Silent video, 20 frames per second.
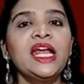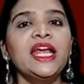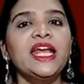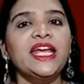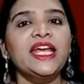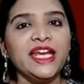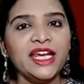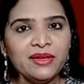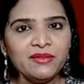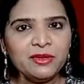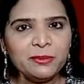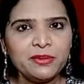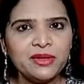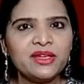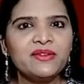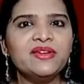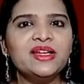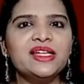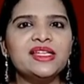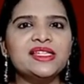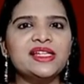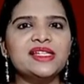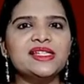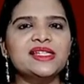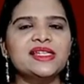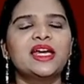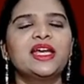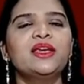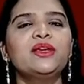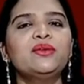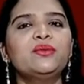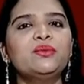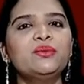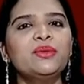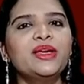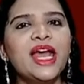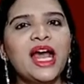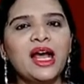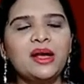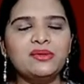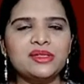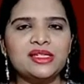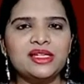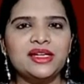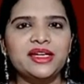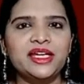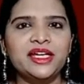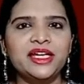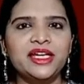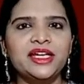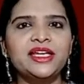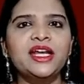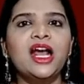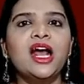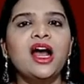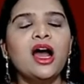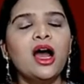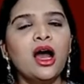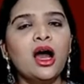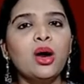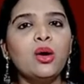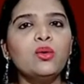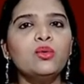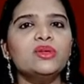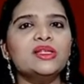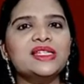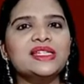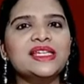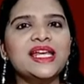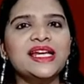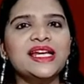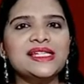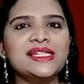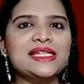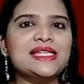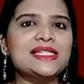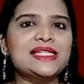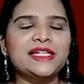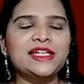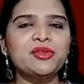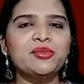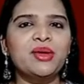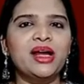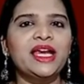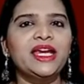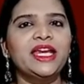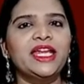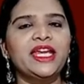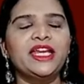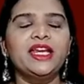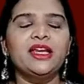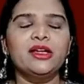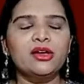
In our previous lesson, we have studied how sex is determined in